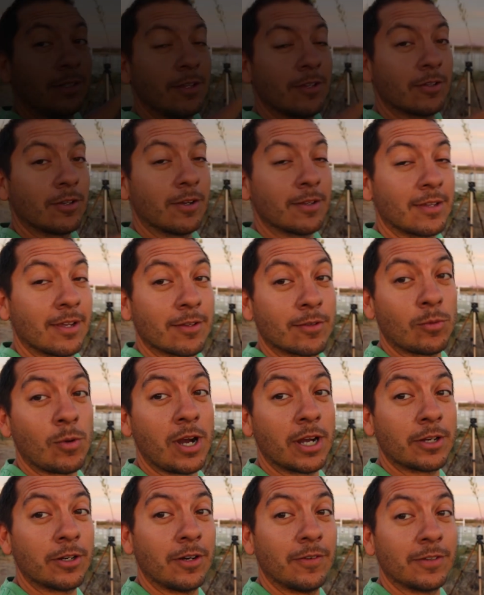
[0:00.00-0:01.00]
So as I was
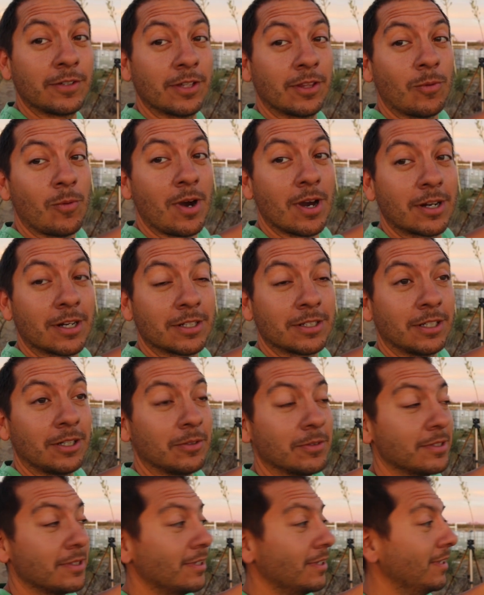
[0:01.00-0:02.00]
walking over to the water
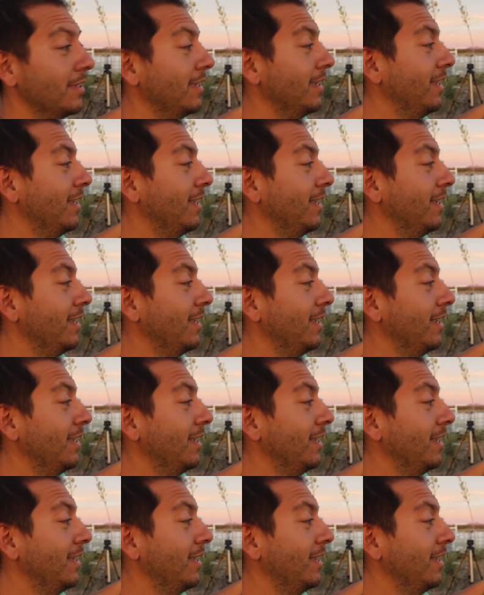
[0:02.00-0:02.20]
totes,